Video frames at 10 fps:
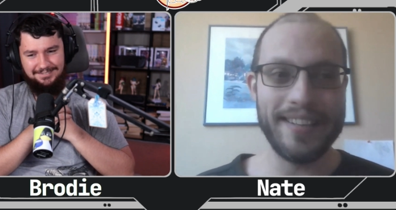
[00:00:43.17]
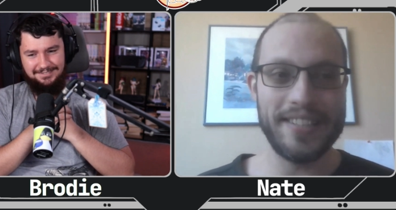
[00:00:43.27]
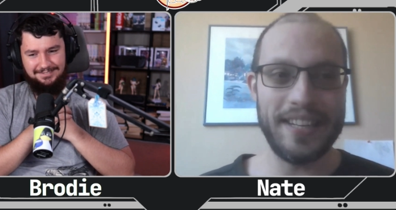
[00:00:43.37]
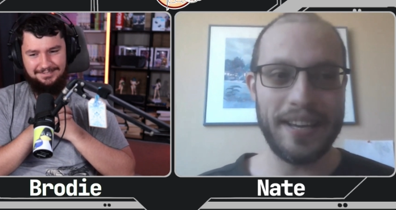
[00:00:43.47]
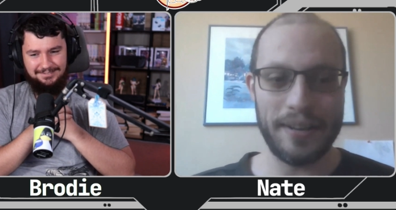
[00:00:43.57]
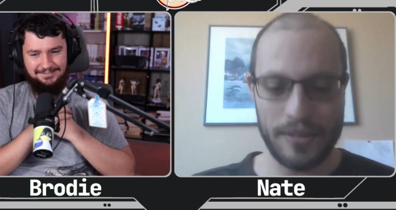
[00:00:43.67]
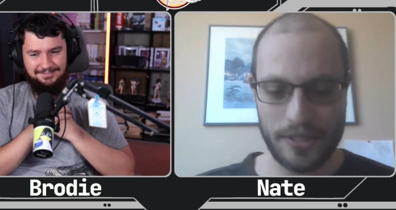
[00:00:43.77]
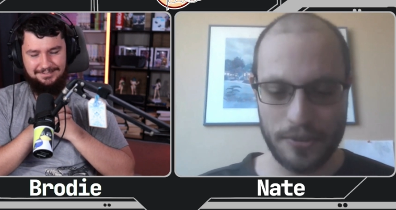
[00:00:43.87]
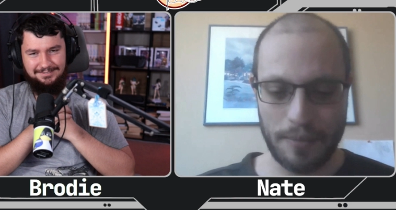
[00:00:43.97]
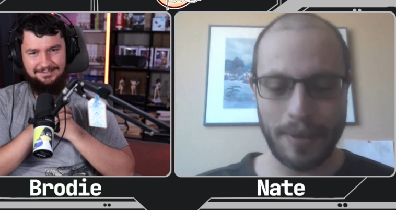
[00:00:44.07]
Speaker 1: can see how
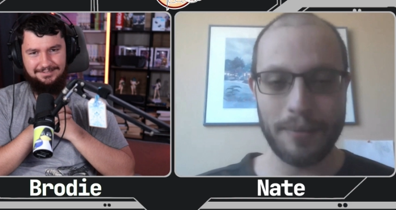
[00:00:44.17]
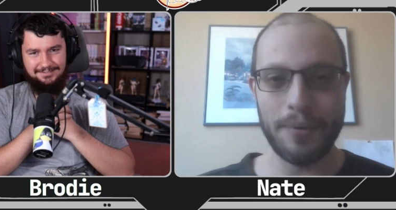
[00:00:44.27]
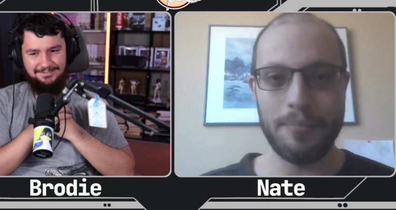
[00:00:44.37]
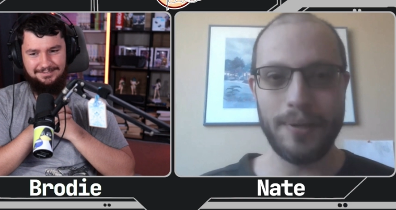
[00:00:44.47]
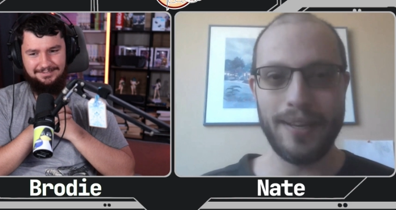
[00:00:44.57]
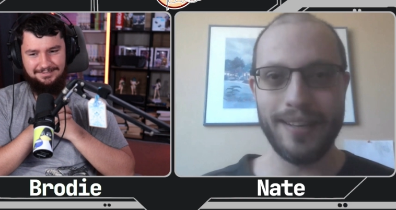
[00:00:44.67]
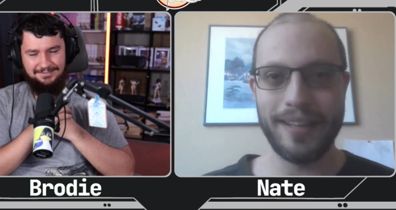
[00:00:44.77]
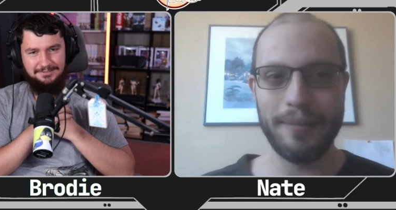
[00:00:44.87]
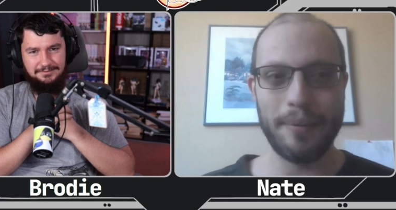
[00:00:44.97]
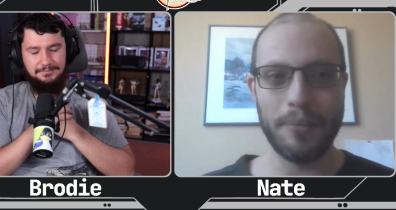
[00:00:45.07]
streaming would be a
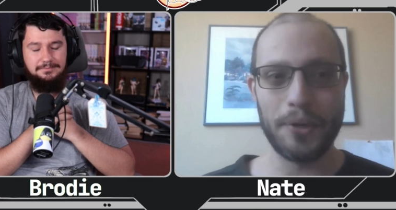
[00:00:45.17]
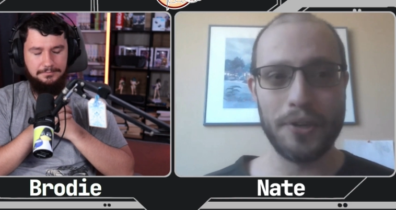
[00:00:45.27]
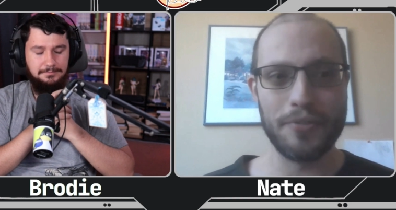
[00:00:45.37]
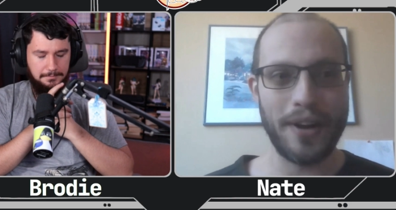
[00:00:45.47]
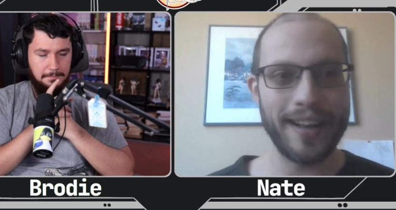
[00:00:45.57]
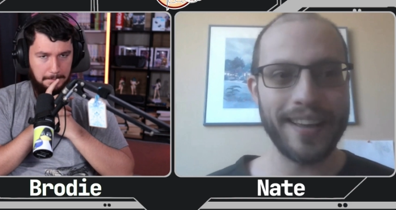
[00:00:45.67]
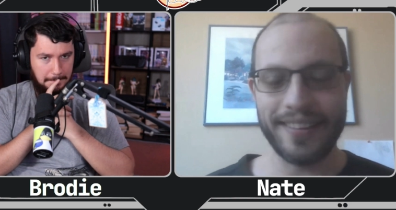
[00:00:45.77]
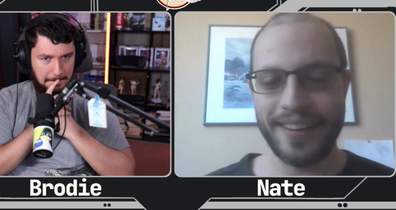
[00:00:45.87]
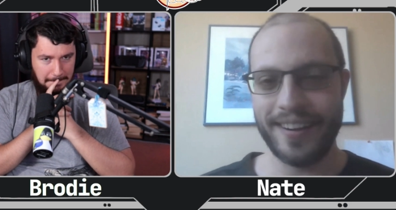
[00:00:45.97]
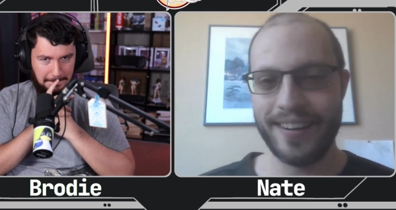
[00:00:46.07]
little bit more nerve
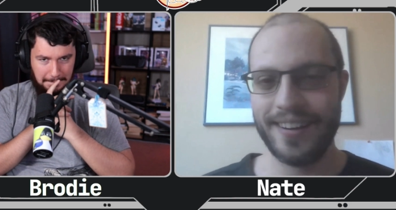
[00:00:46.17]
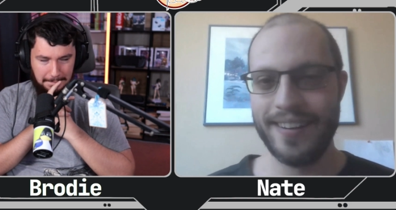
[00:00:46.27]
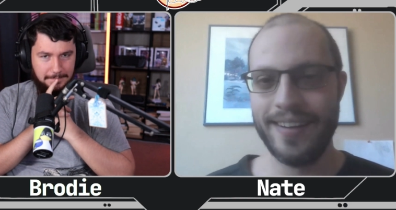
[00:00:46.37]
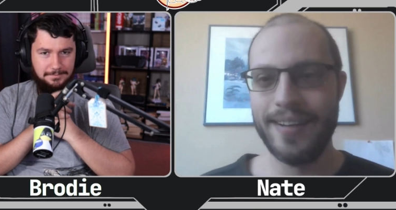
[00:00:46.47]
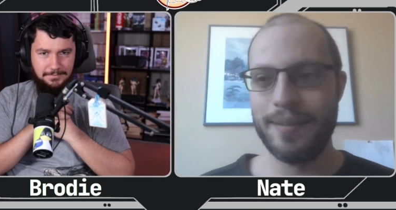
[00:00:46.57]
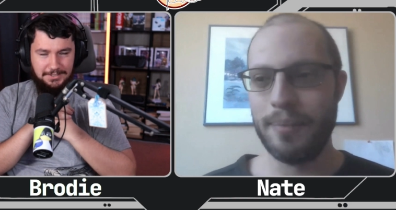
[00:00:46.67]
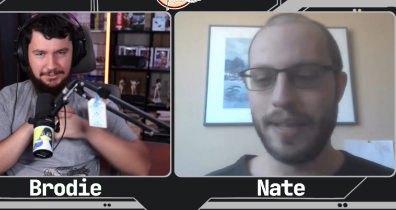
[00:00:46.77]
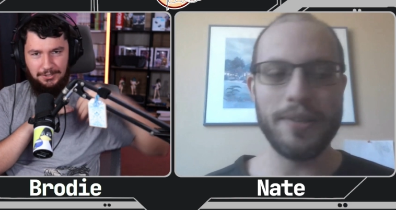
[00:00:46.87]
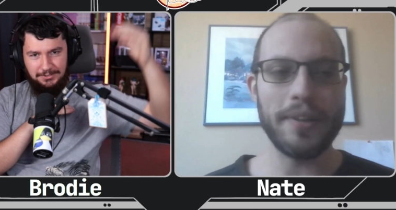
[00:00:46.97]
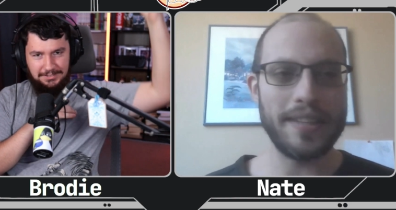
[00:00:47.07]
wracking there. They're just
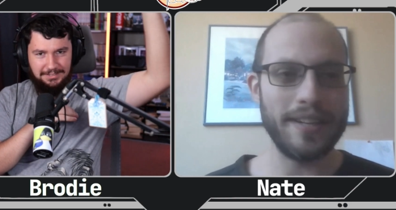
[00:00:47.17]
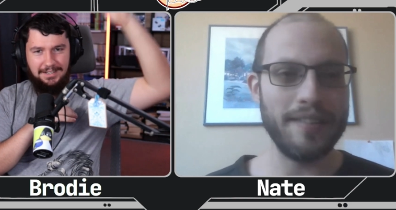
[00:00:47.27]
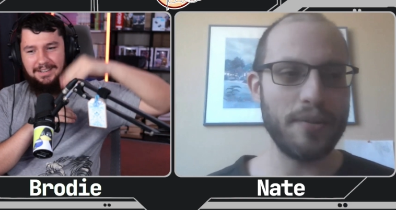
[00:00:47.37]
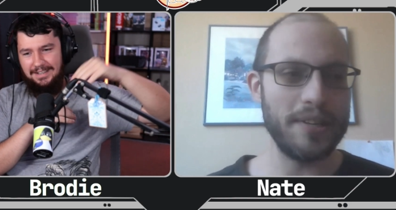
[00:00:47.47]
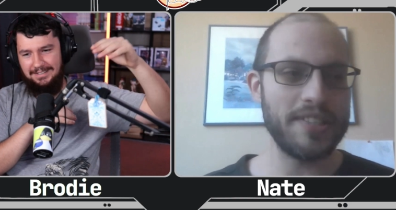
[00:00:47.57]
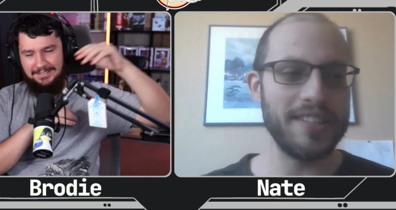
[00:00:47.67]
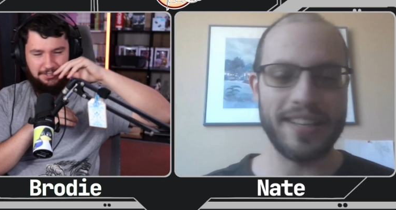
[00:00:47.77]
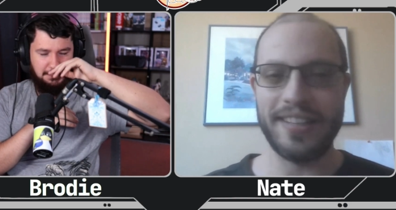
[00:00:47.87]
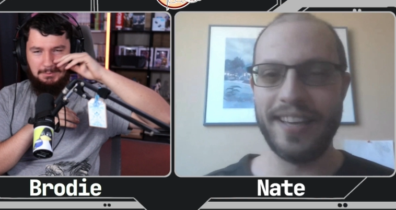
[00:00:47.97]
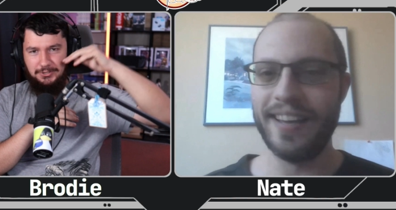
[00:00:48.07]
constantly, but then you get the tough It's just
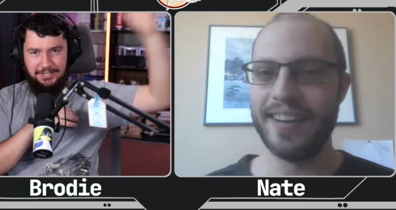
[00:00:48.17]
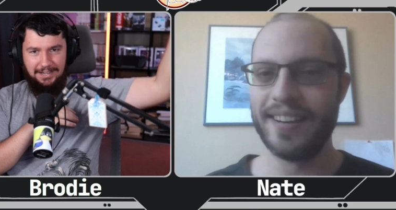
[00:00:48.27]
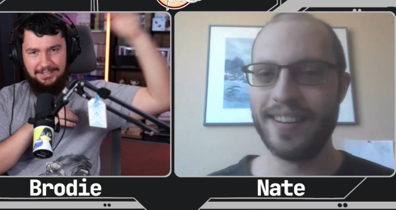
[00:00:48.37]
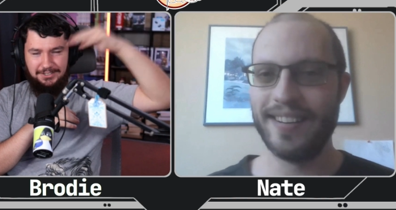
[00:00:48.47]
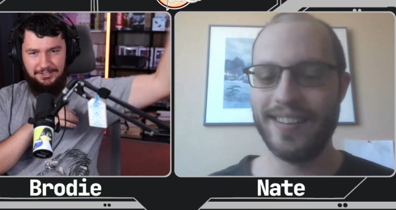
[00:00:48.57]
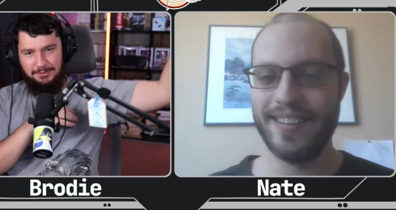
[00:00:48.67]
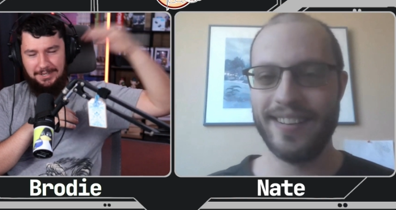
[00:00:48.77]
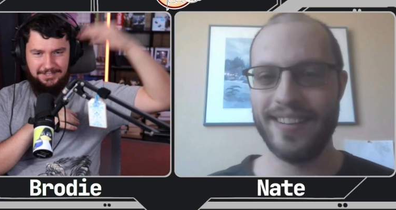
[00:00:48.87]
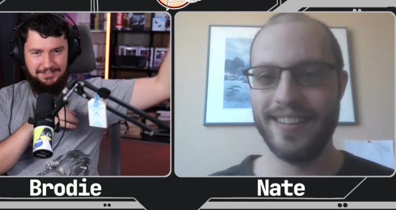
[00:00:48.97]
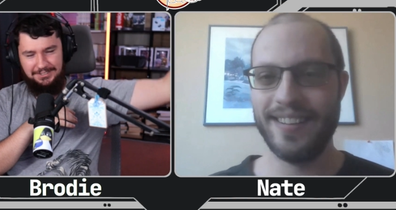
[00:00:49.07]
people yelling
Speaker 2: end.
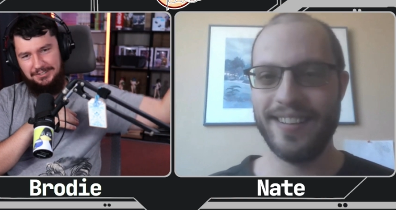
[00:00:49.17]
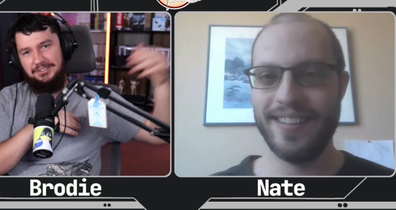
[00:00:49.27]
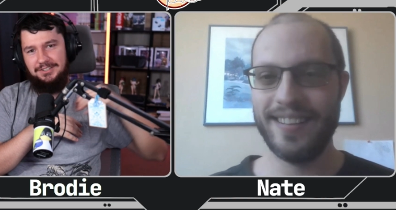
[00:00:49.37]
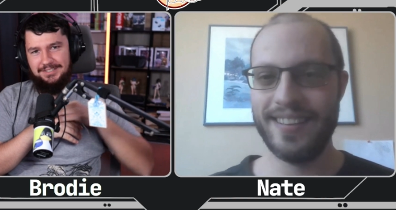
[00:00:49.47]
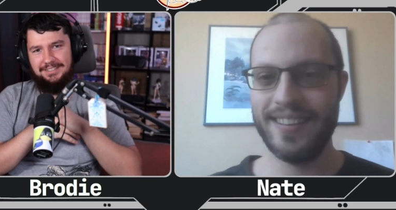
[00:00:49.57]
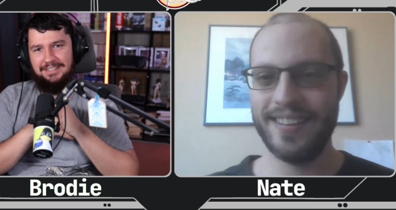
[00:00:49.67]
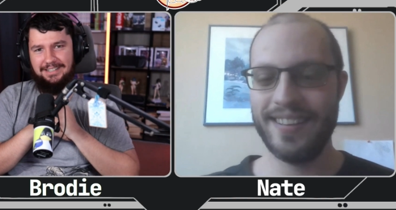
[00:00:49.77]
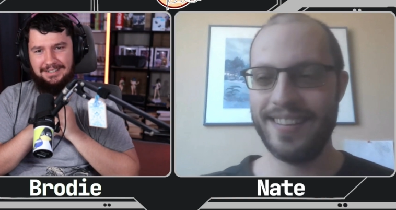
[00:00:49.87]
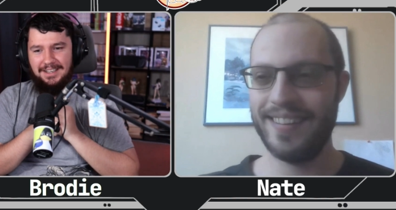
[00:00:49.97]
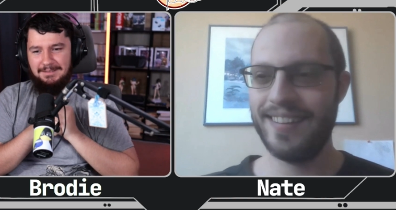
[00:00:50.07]
questions at you constantly
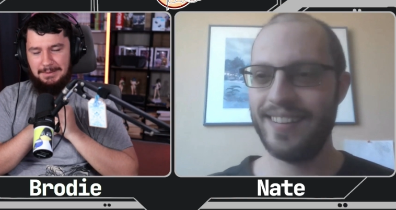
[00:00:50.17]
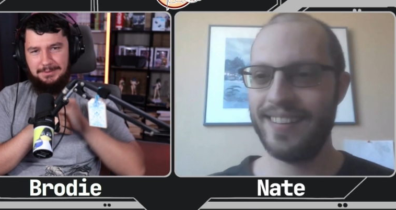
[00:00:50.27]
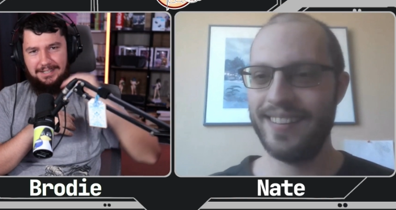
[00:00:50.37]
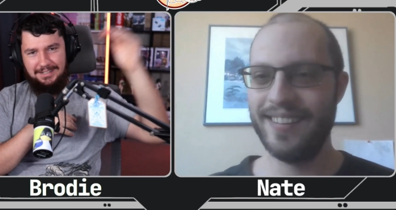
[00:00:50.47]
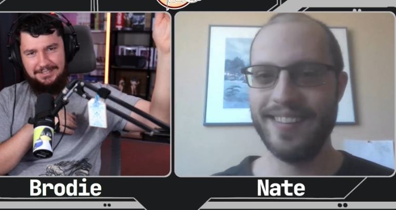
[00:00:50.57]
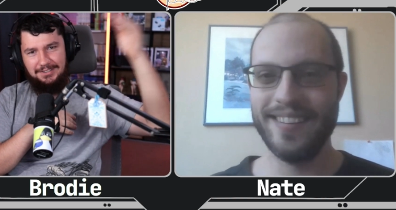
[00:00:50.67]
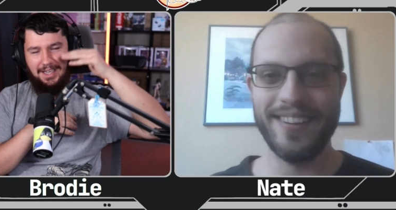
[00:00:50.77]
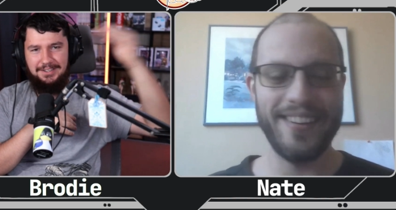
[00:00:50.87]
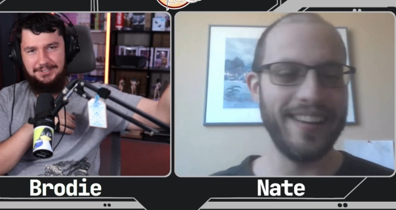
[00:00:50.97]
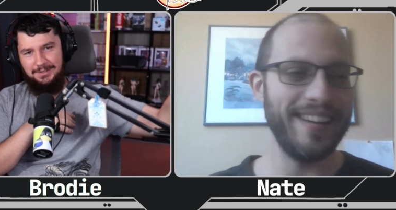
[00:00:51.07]
and people telling you how
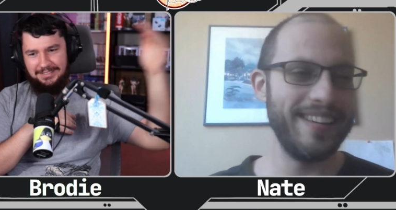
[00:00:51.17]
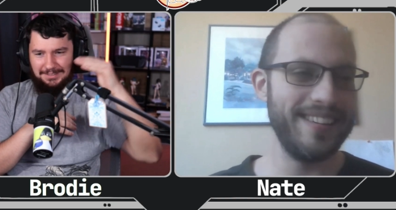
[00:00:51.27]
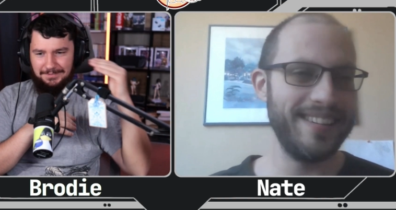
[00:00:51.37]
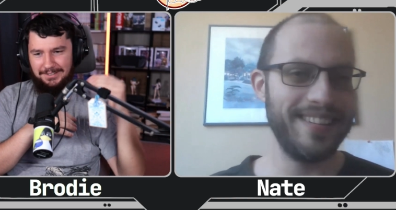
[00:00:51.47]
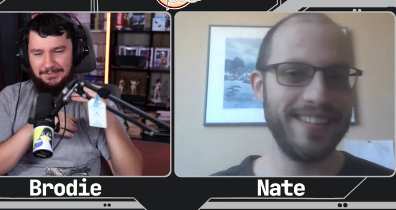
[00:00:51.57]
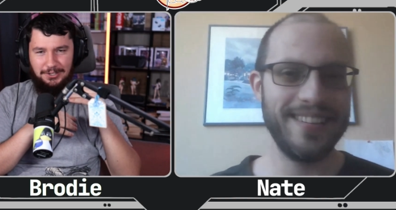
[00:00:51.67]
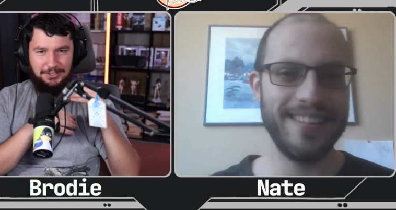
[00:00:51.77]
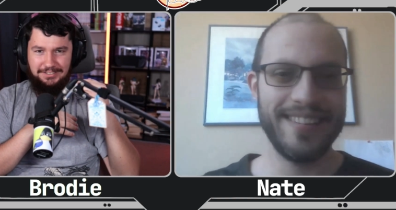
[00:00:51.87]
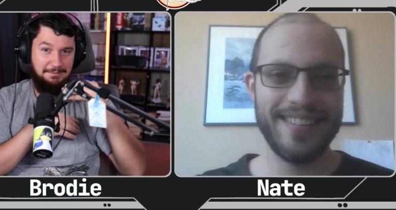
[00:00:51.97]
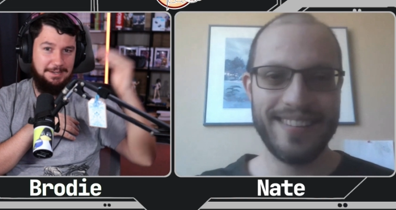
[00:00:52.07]
you're doing yeah. something wrong because
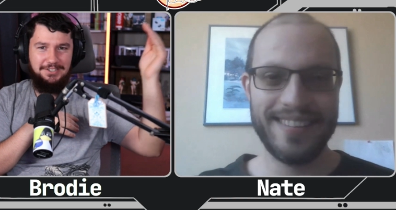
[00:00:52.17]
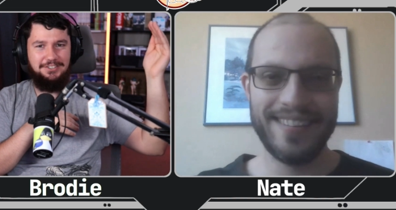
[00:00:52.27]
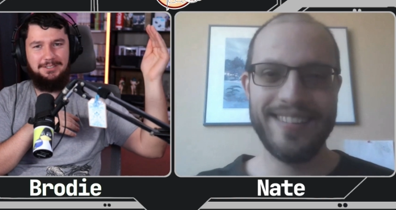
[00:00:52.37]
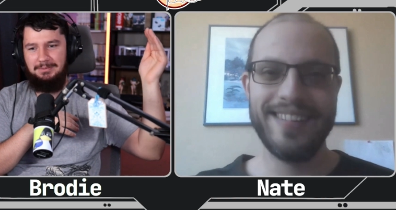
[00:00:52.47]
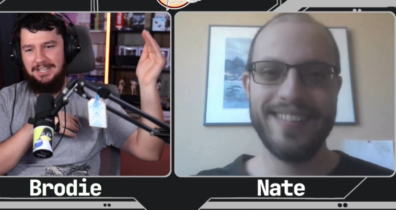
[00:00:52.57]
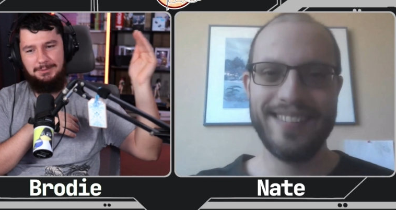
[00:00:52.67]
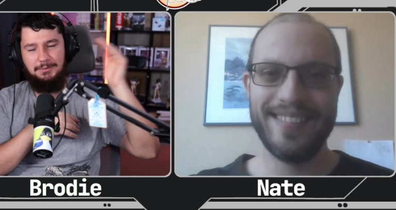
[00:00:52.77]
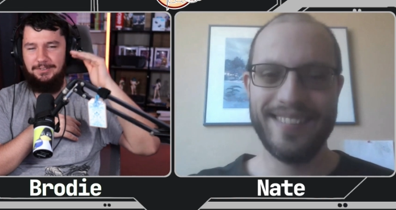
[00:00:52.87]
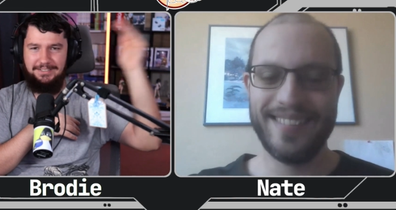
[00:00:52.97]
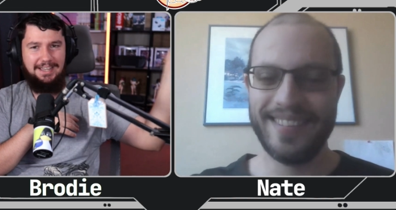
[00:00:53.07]
they've been using plasma
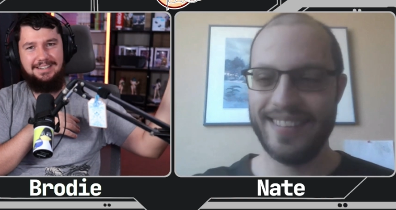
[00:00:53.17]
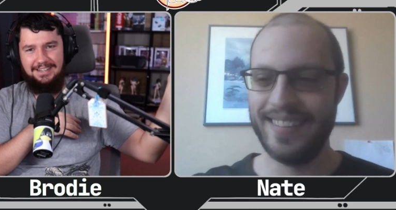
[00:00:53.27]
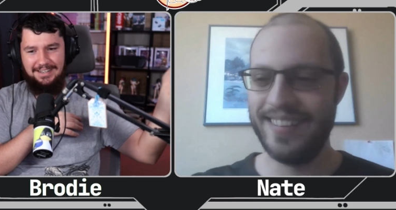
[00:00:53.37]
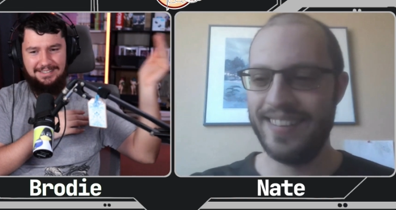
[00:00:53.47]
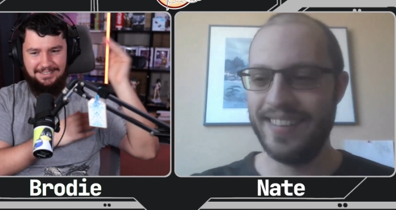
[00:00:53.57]
for 10 years